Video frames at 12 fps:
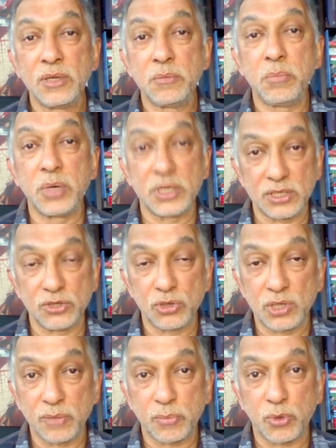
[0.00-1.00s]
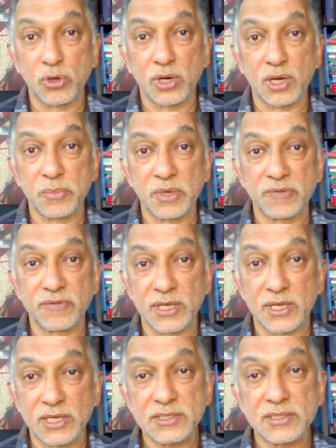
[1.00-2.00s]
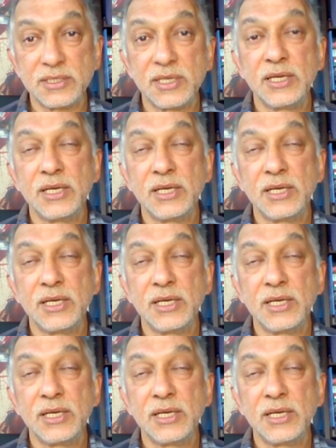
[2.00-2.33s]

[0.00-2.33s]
but a nuclear program nevertheless.